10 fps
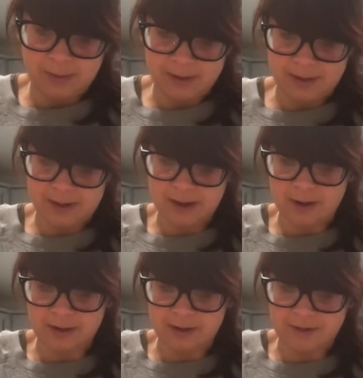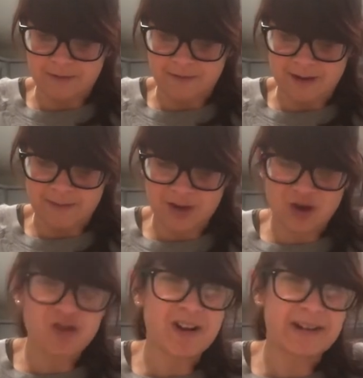There's lots of um,
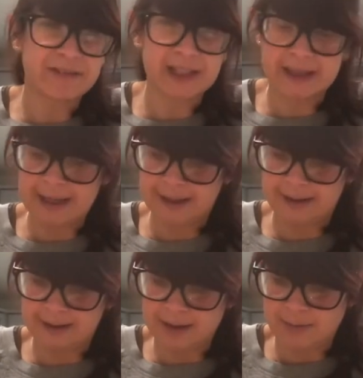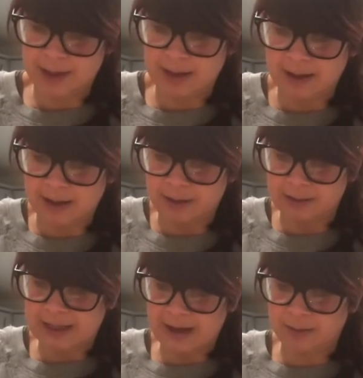crafty things that me and the girls
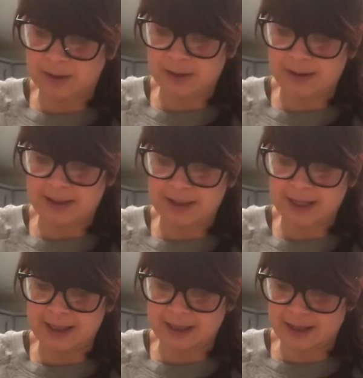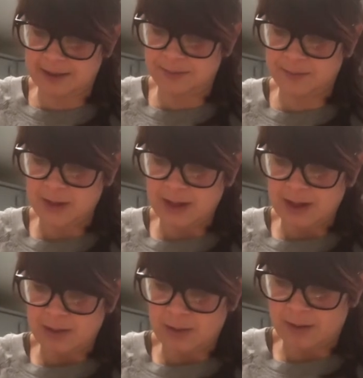get up to in the daytime
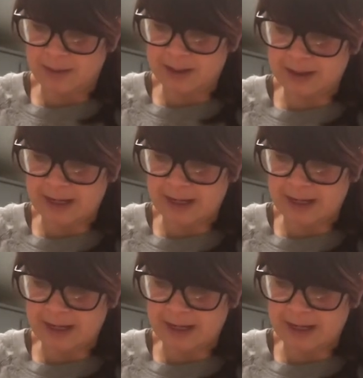while oh, Mr.